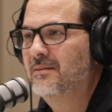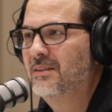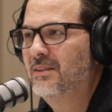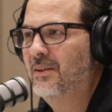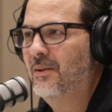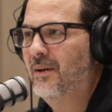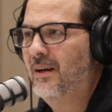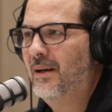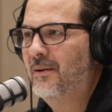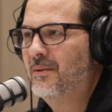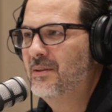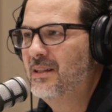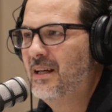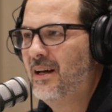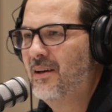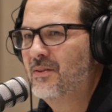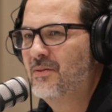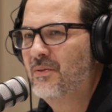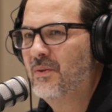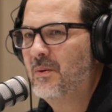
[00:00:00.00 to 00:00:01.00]
so I was a
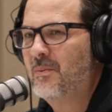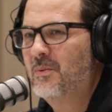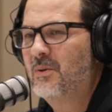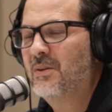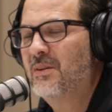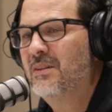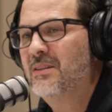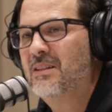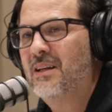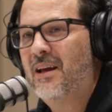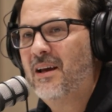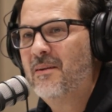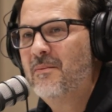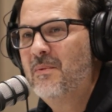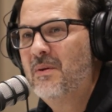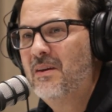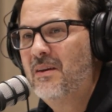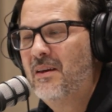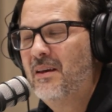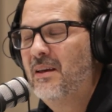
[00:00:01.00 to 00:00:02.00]
house flipper at the time,